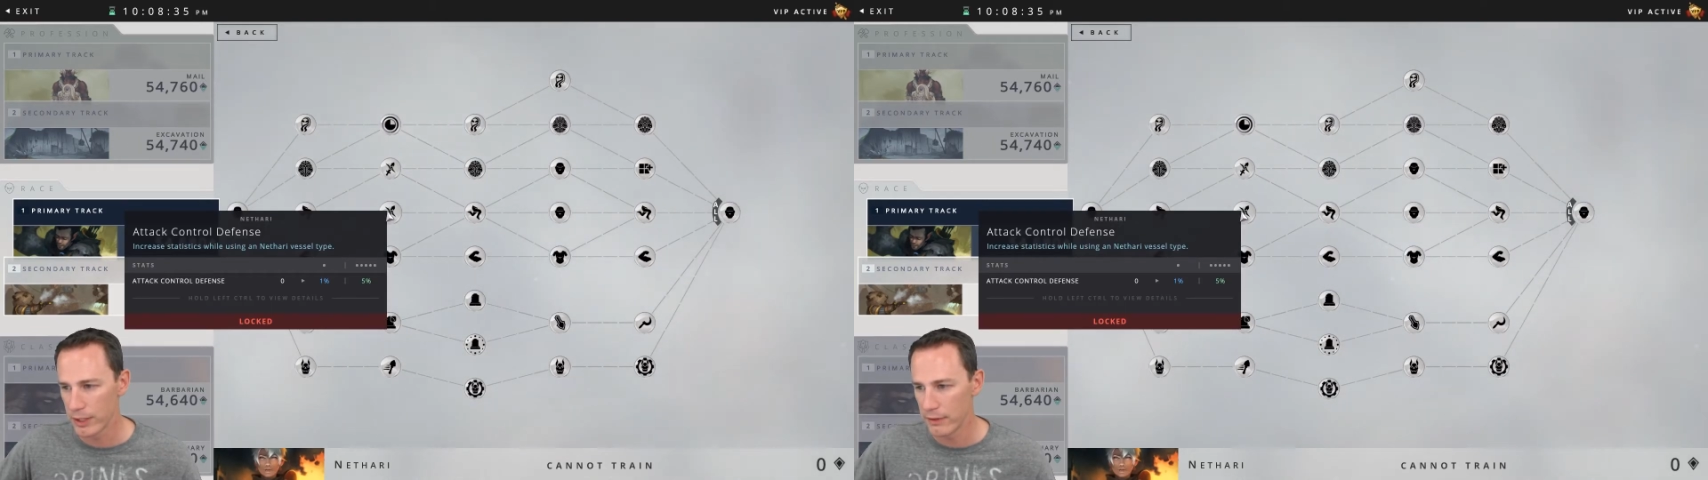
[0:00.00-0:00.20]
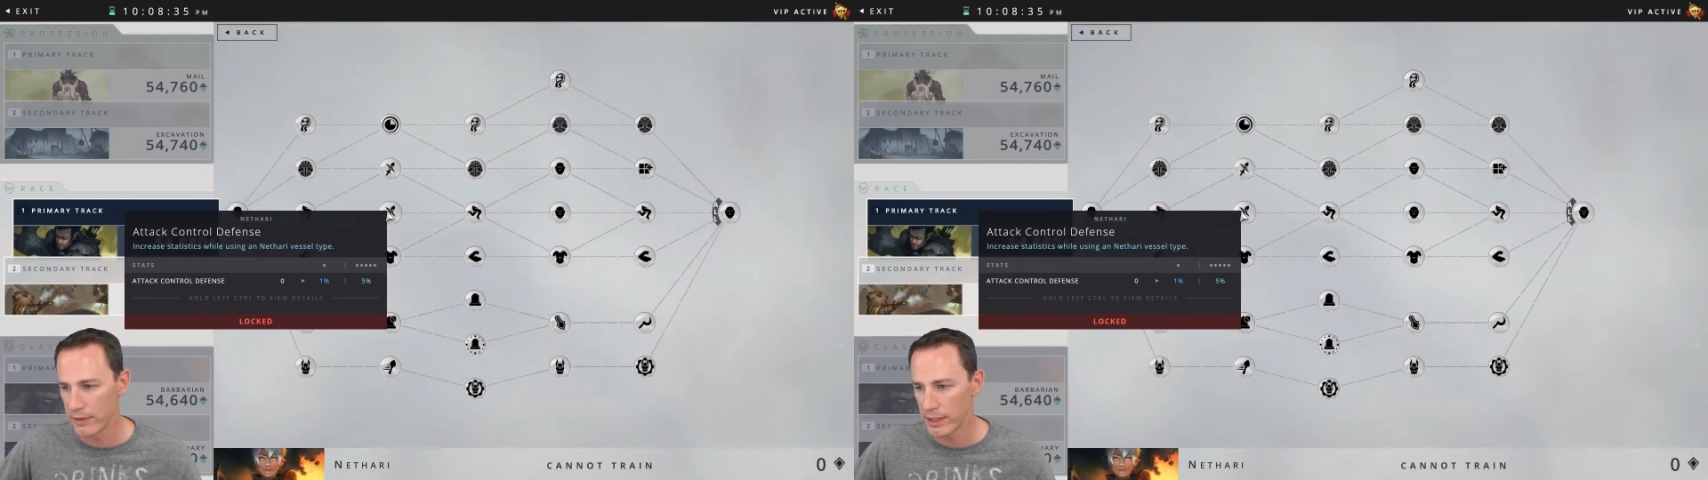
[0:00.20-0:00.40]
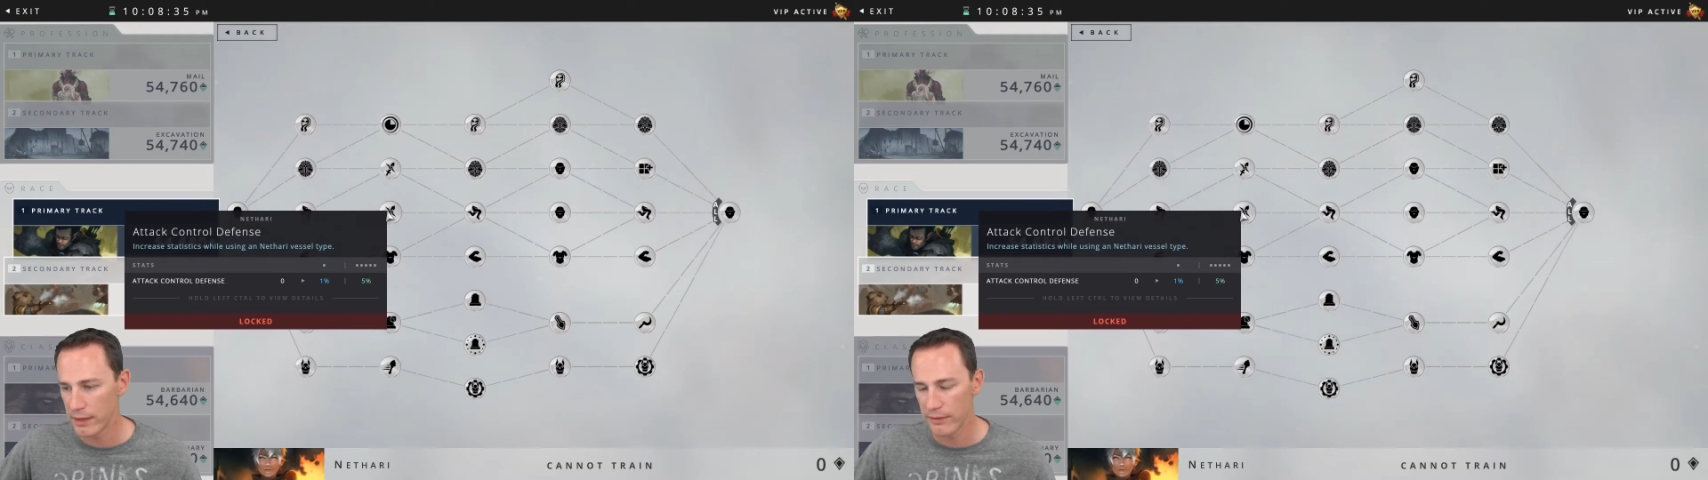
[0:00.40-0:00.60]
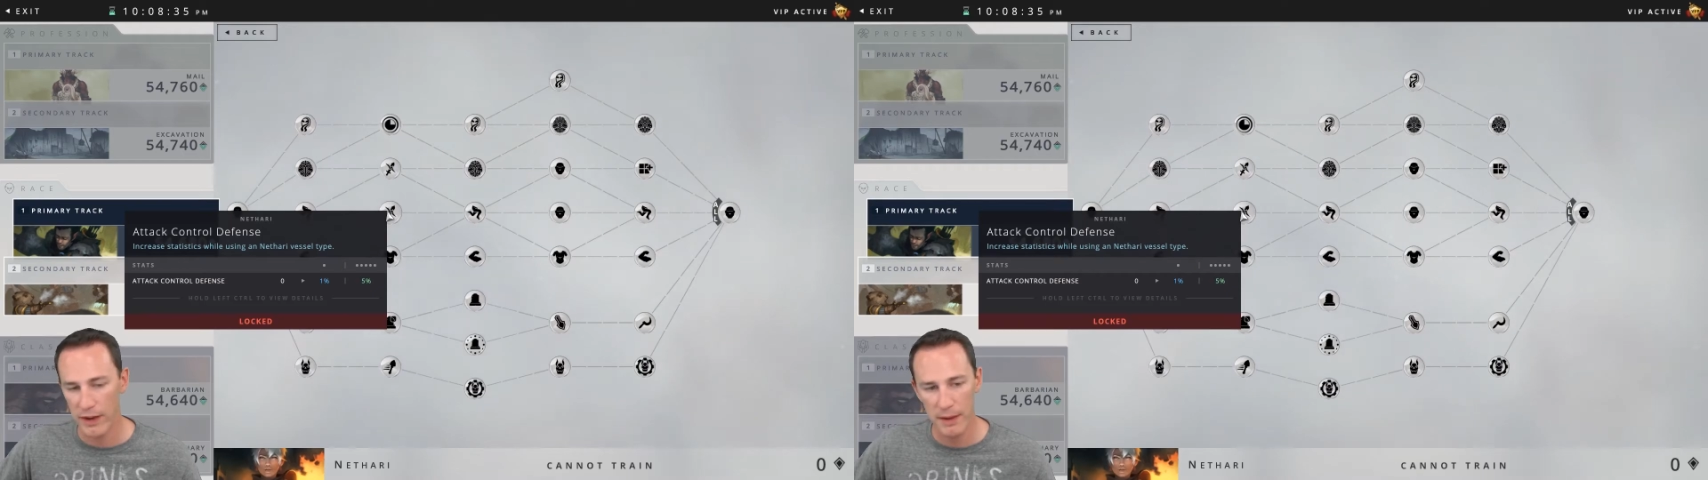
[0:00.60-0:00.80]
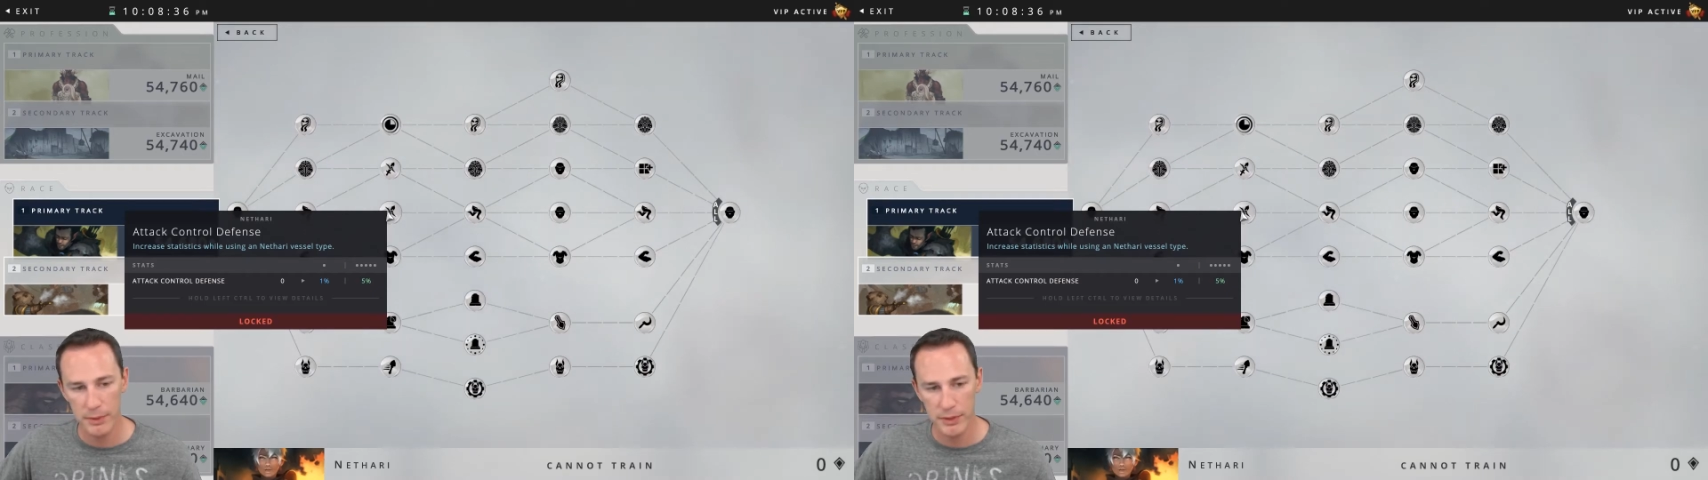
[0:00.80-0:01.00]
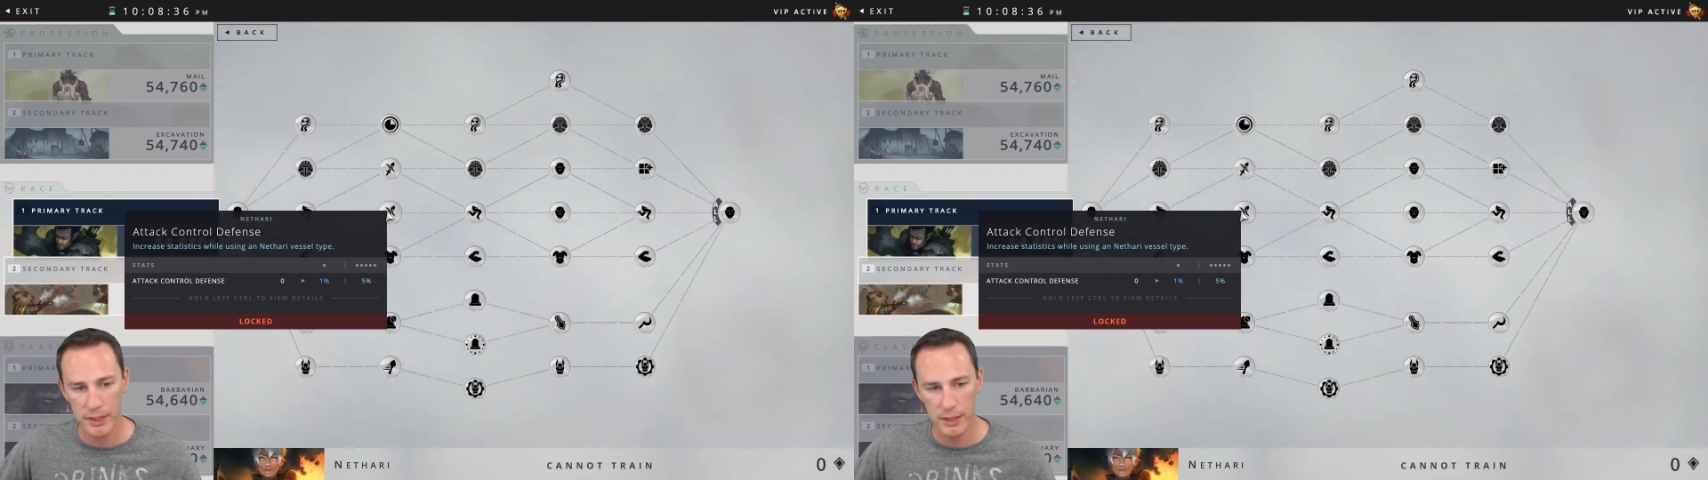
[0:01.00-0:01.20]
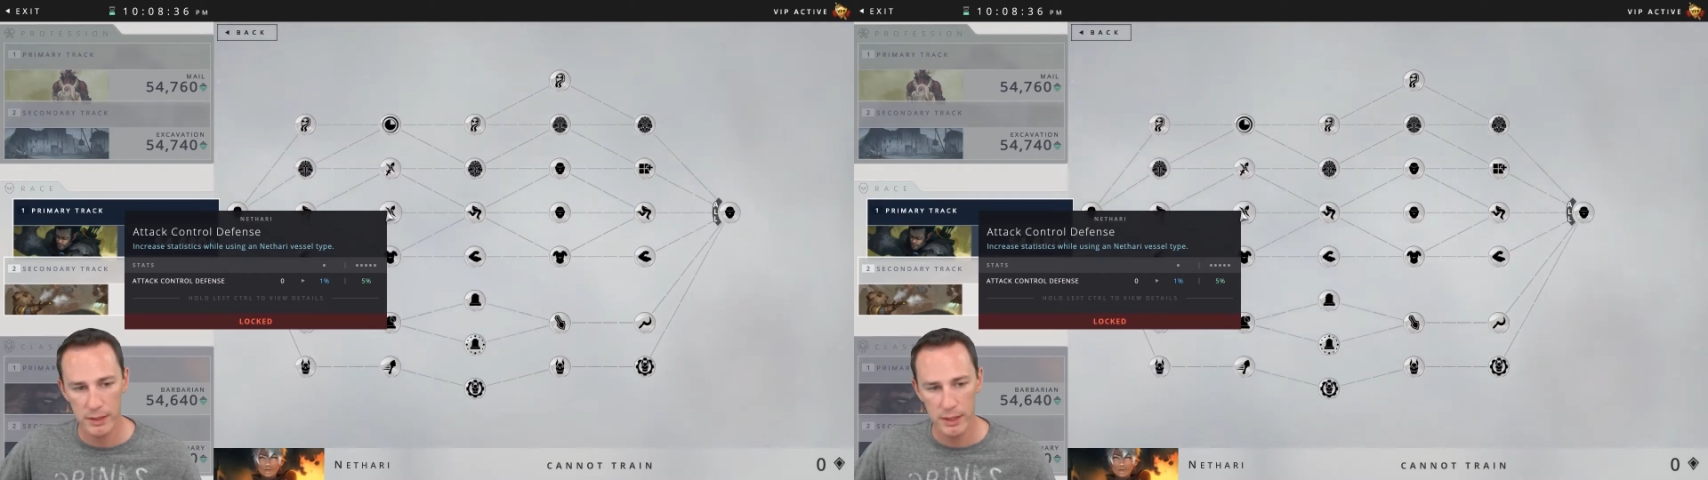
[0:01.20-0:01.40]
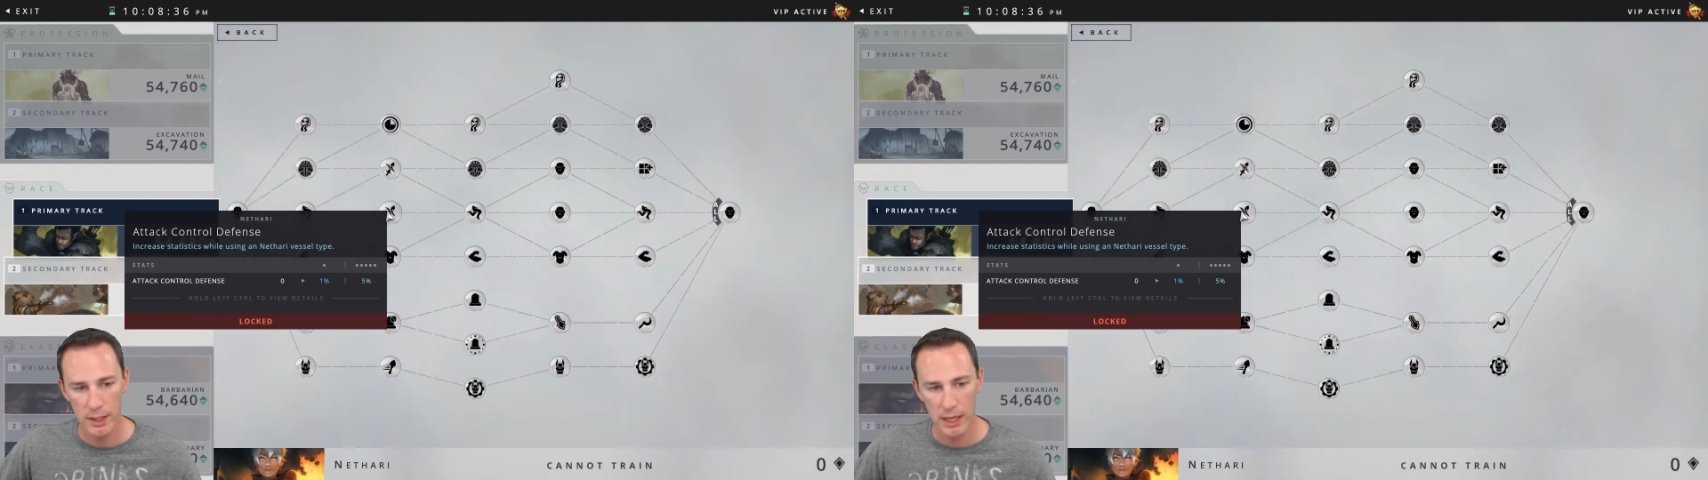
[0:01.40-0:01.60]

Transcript: defense at 5%.